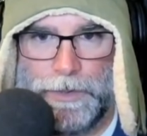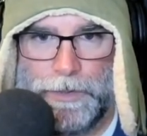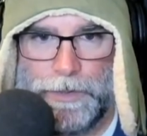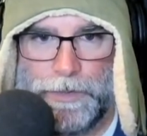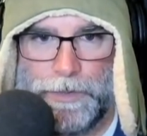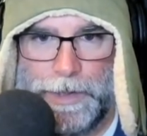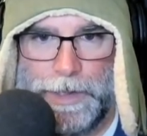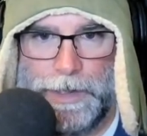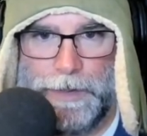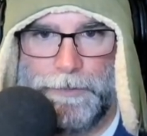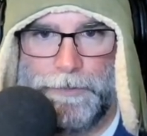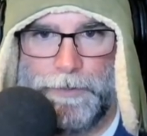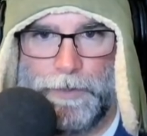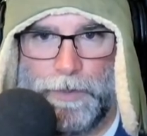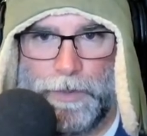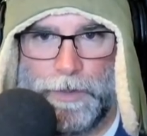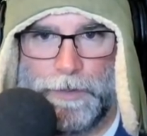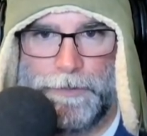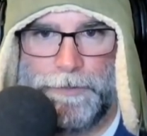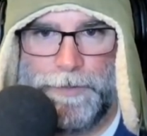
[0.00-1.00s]
3,
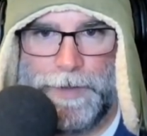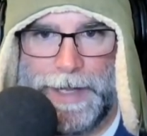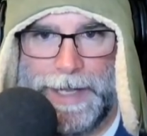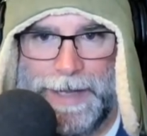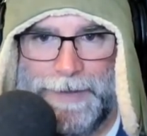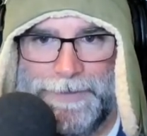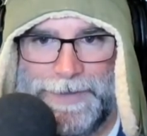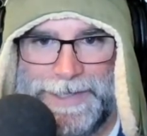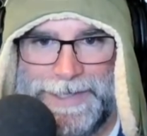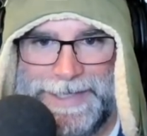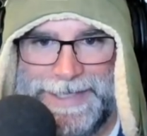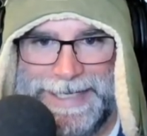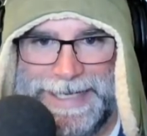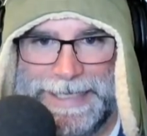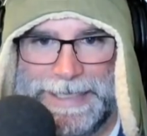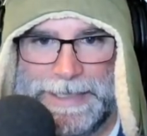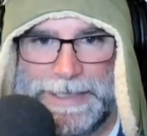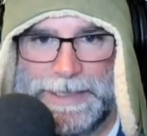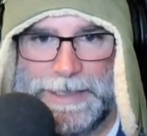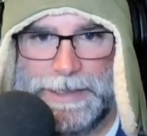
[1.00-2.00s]
4, 5,
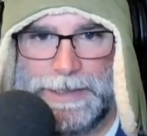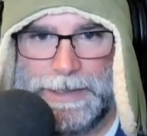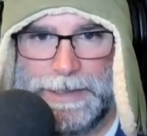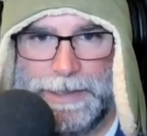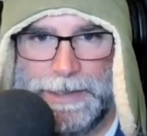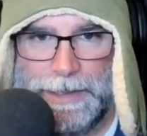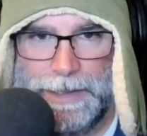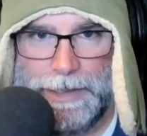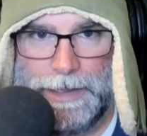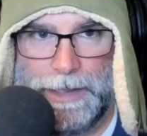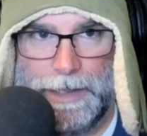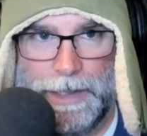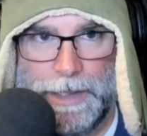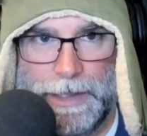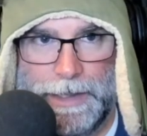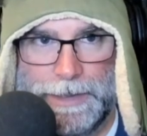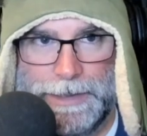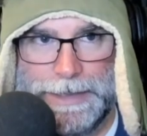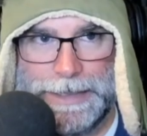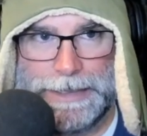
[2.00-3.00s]
6. 6